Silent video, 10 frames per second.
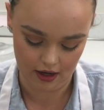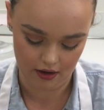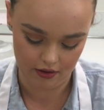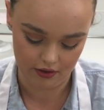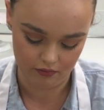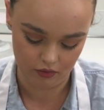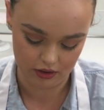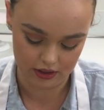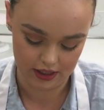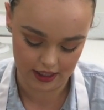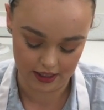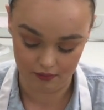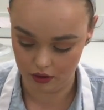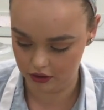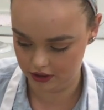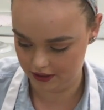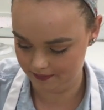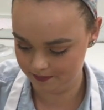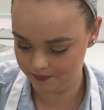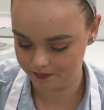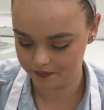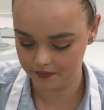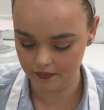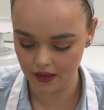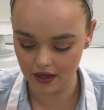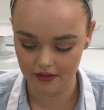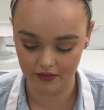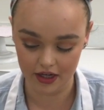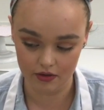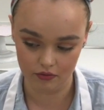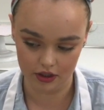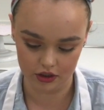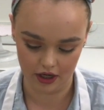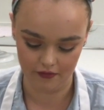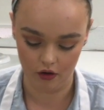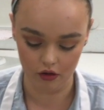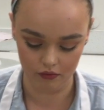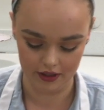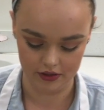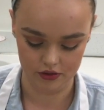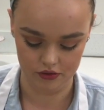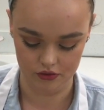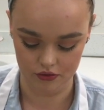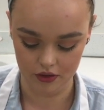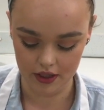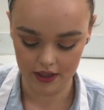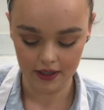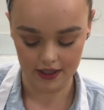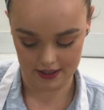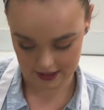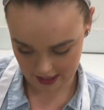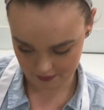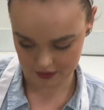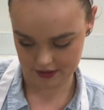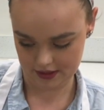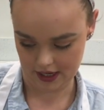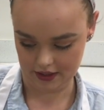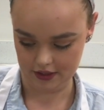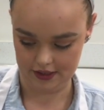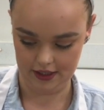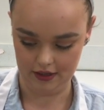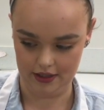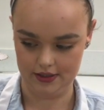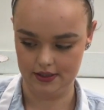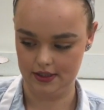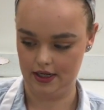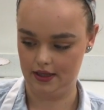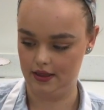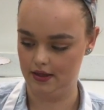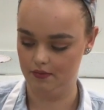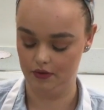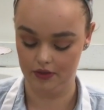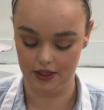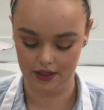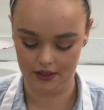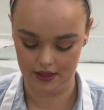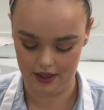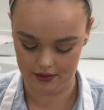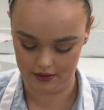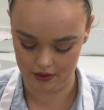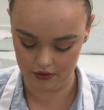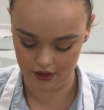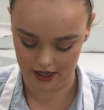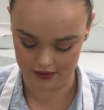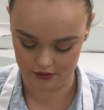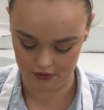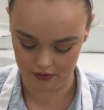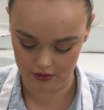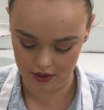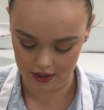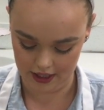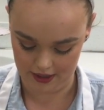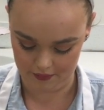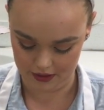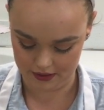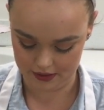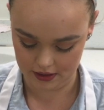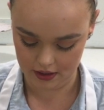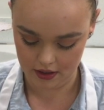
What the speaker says: I wanted to take it in person, if I didn't want to drive all the way to Indianapolis, I could take classes at the building at the Newcastle campus.